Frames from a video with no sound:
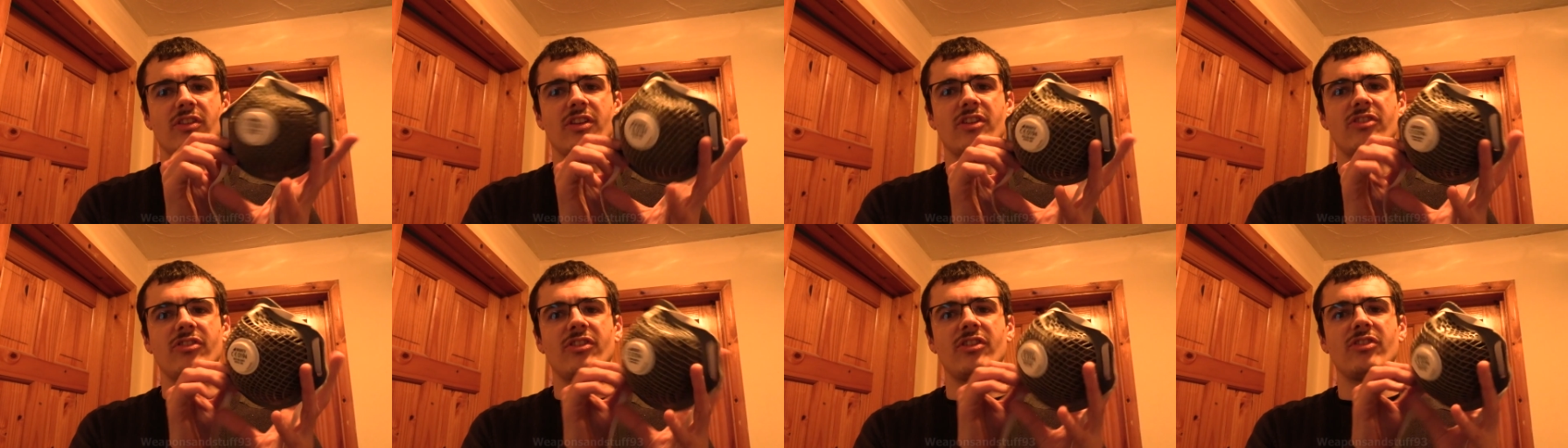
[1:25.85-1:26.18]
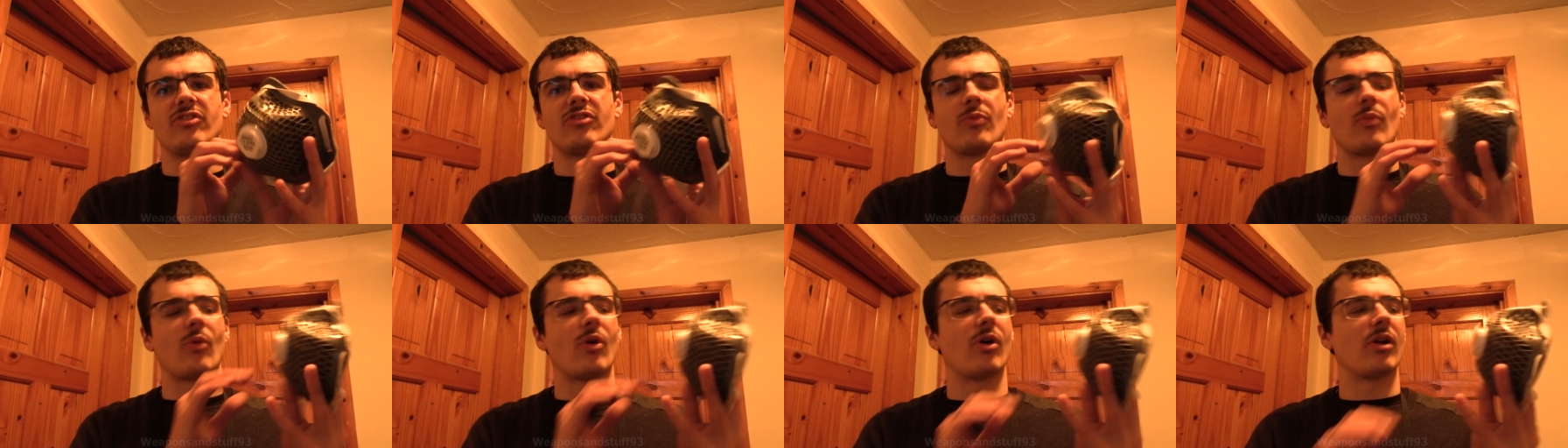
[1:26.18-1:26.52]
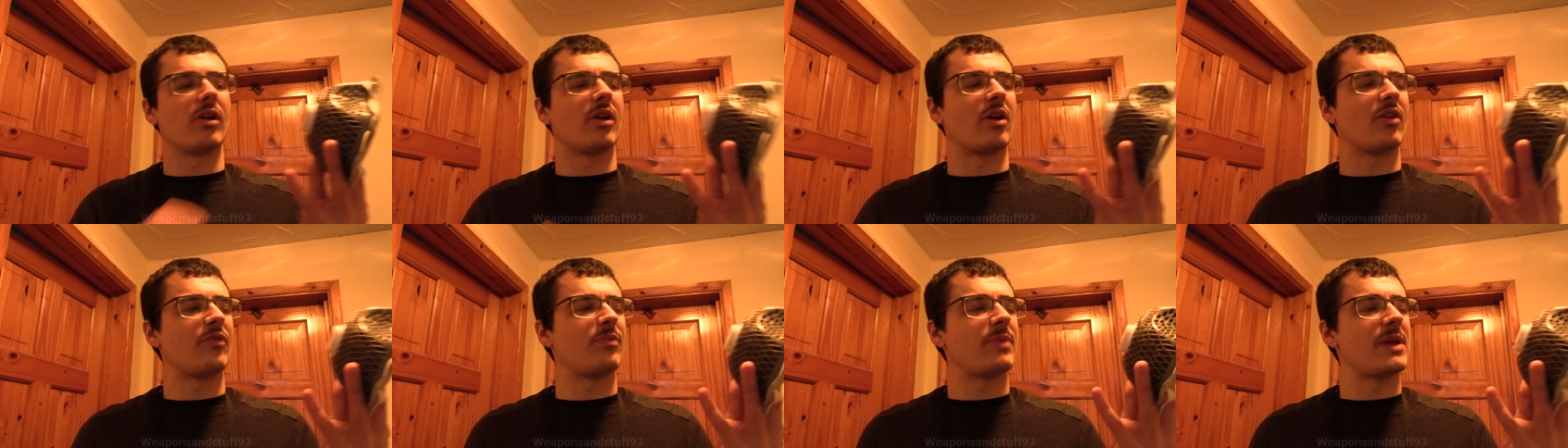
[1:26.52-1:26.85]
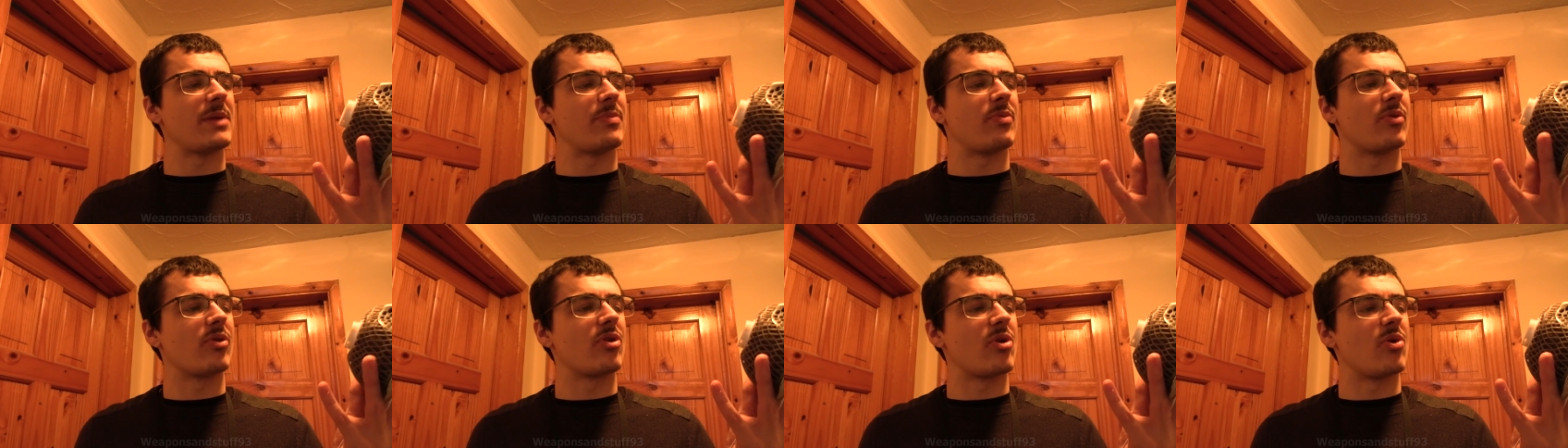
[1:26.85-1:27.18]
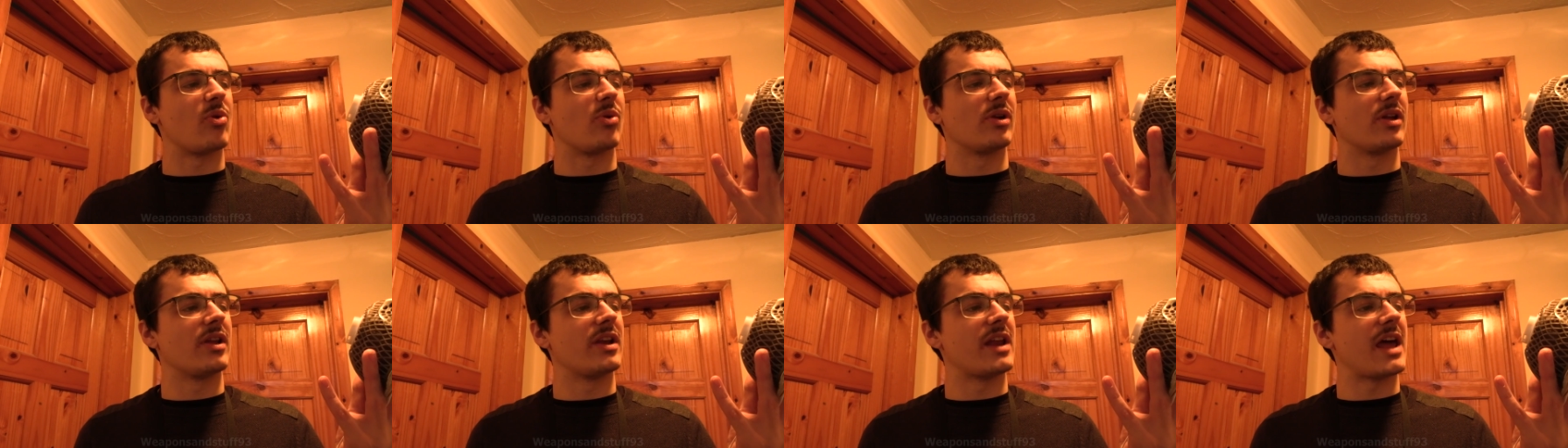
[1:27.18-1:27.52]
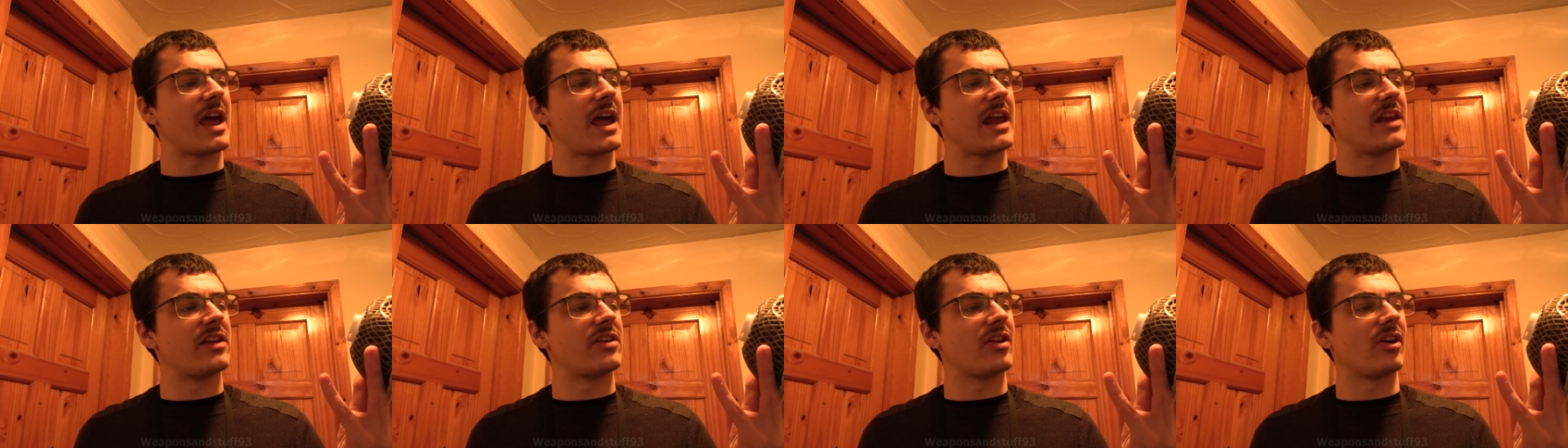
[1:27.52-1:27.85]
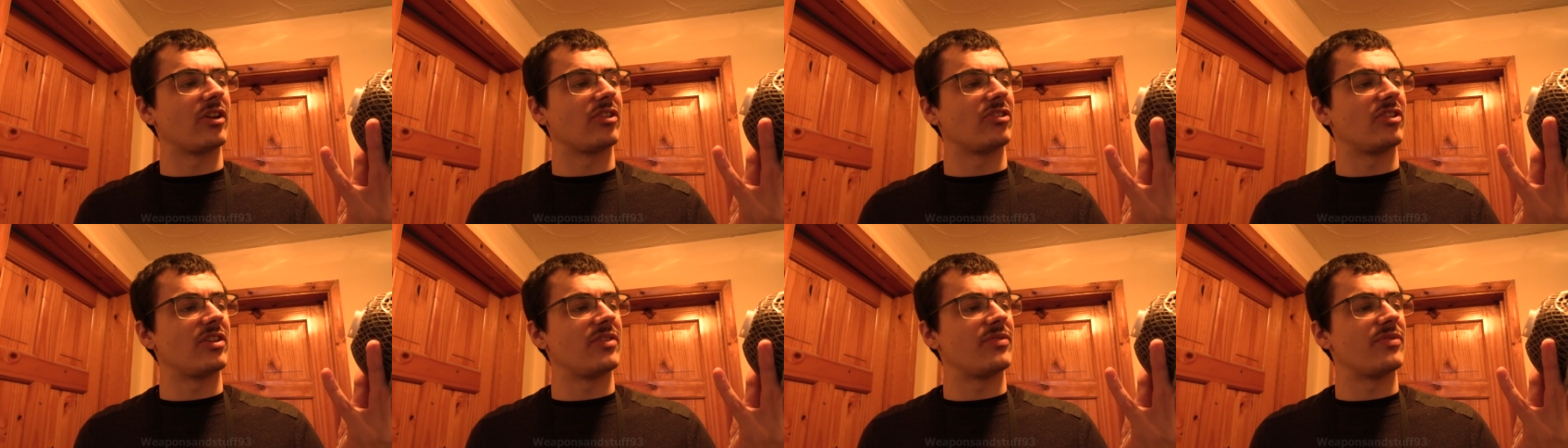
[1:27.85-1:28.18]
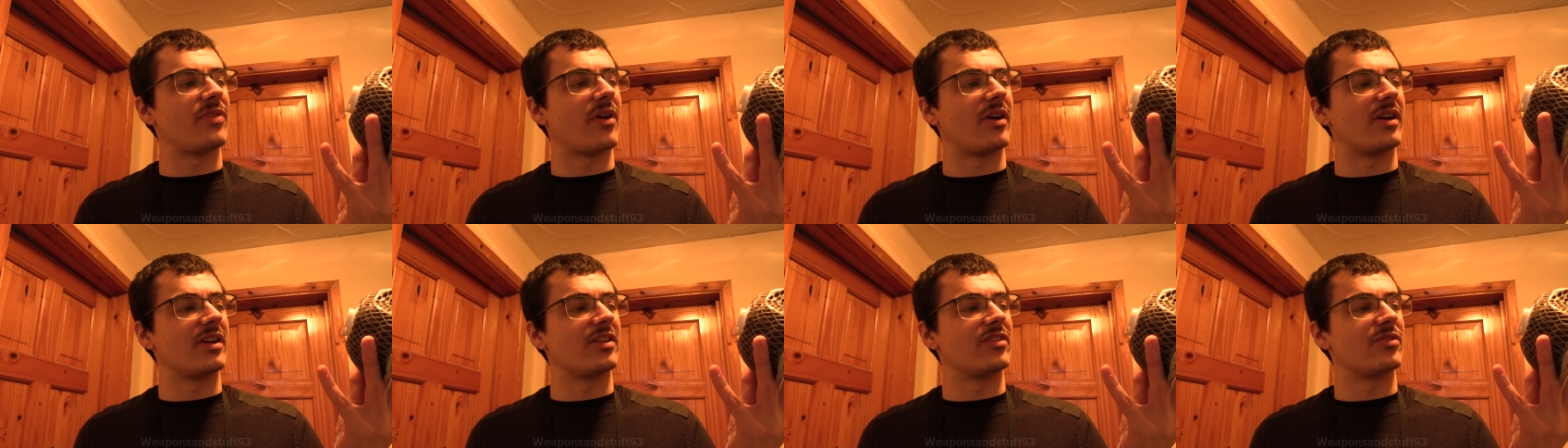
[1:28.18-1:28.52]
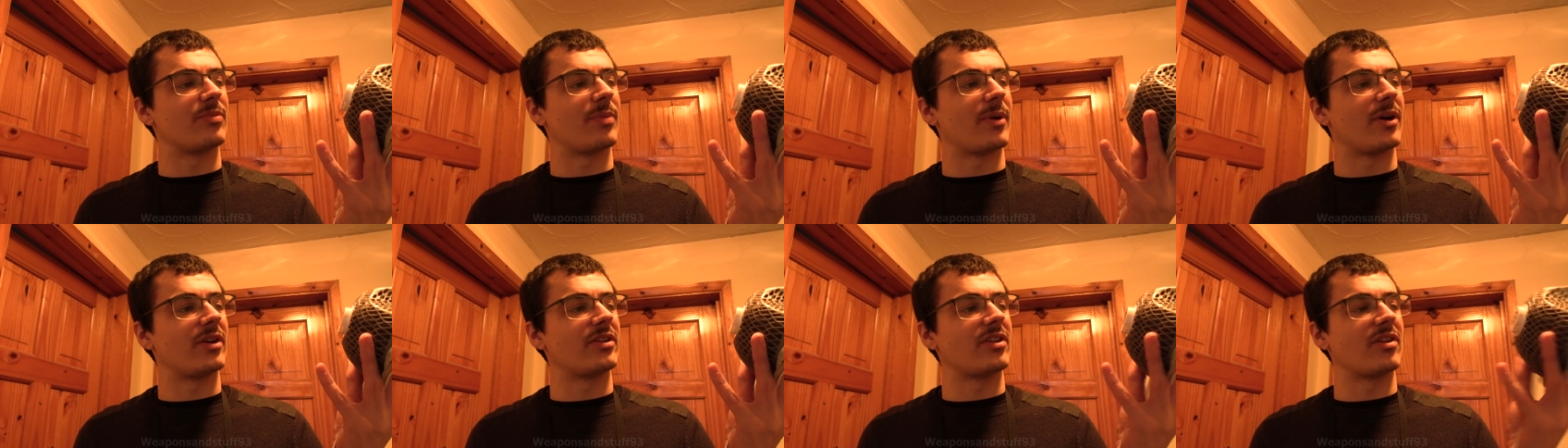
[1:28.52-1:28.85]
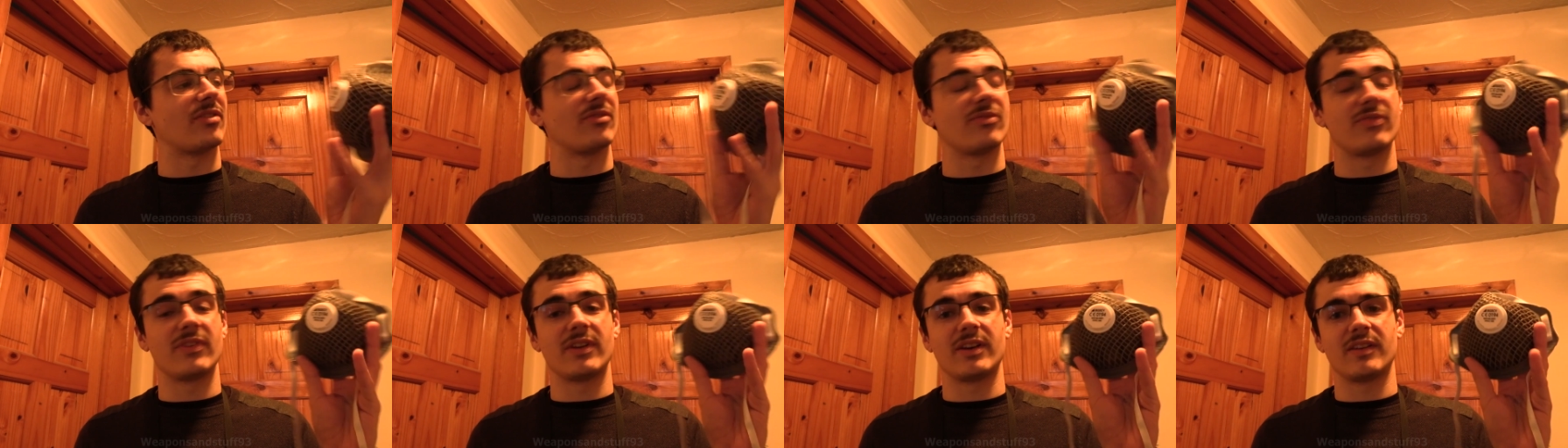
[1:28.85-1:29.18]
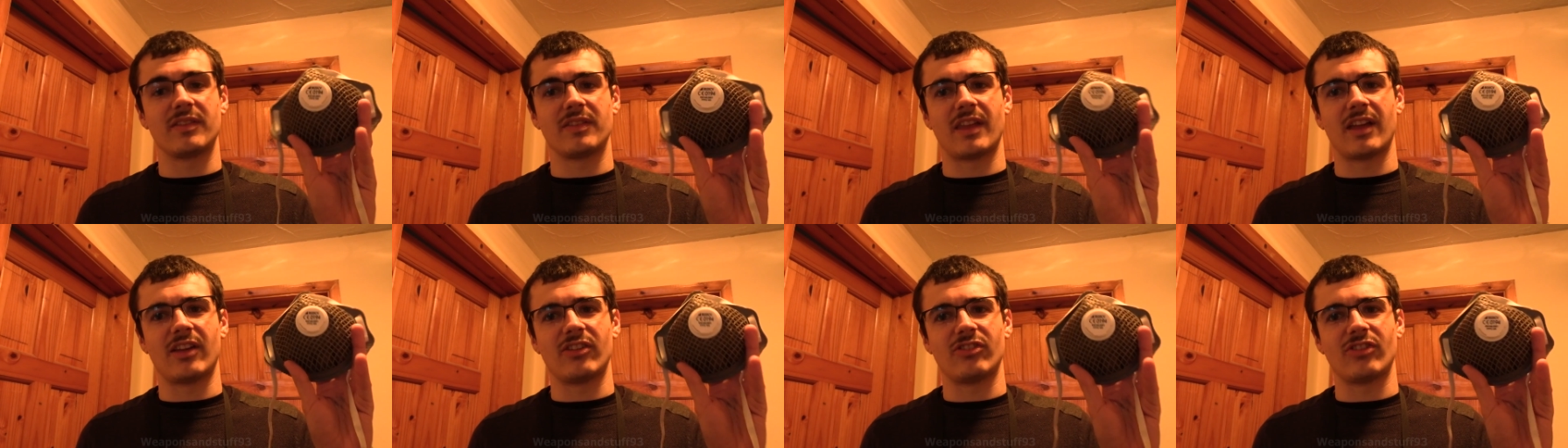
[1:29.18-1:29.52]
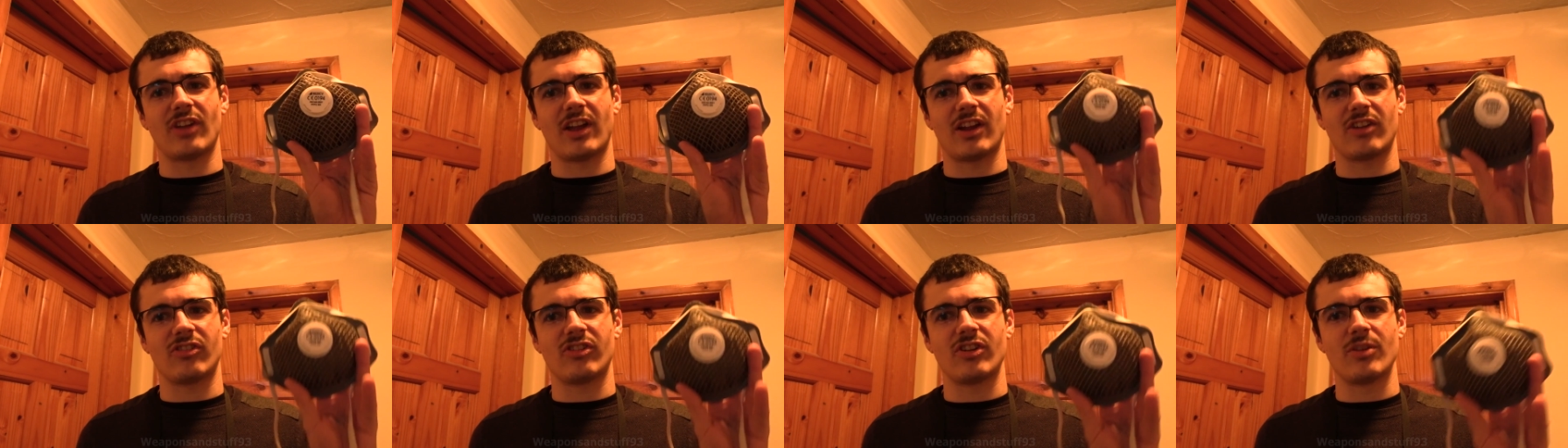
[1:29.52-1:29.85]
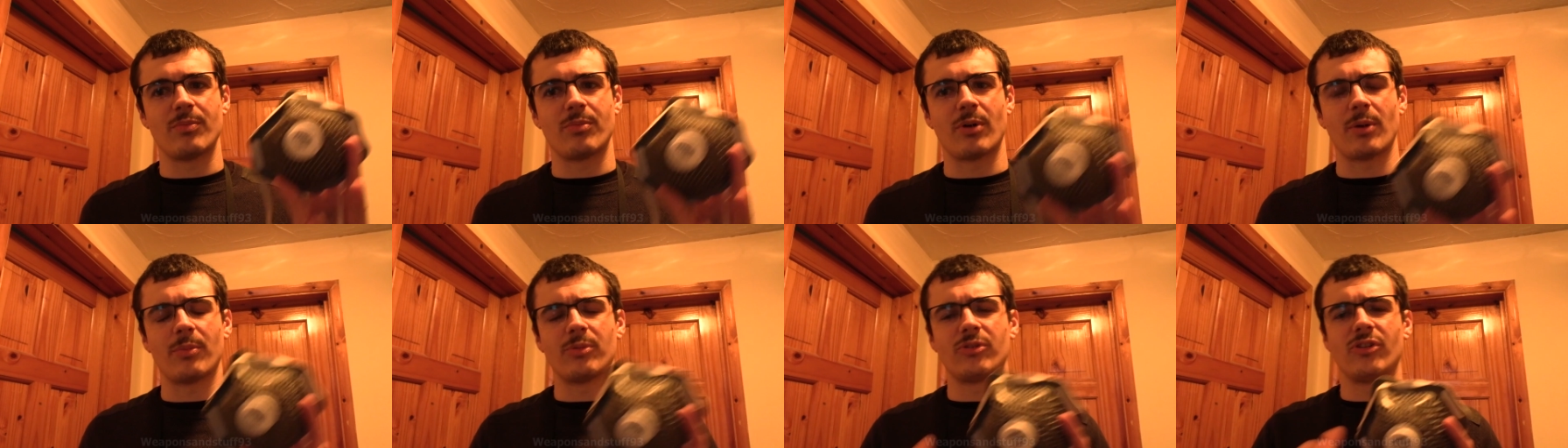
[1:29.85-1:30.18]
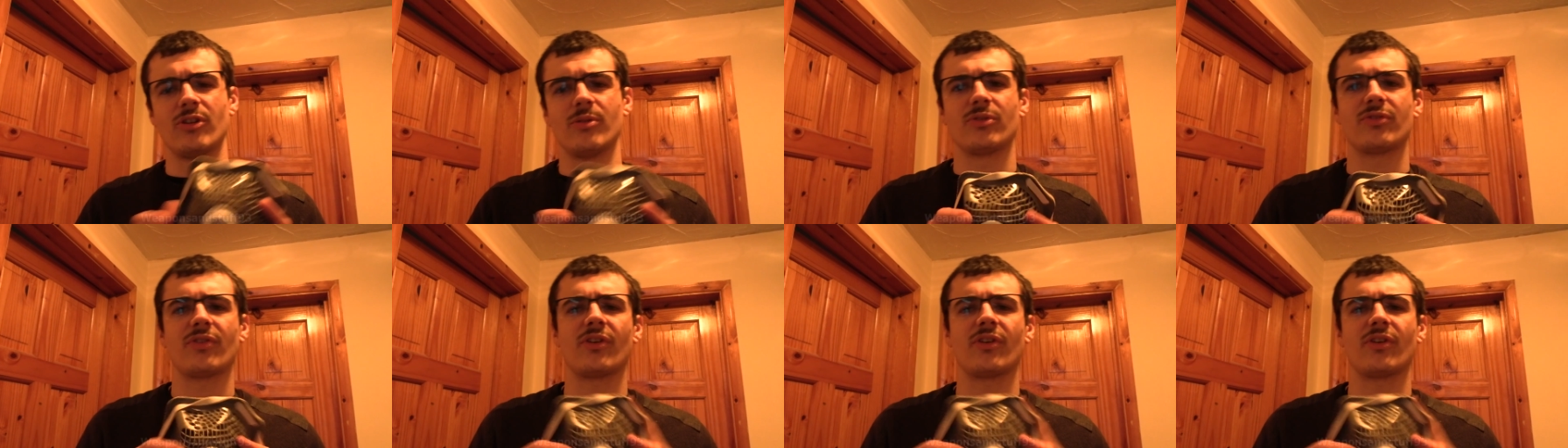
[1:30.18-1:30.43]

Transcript: This is what a lot of people call an N95, but I don't think that's actually the proper term.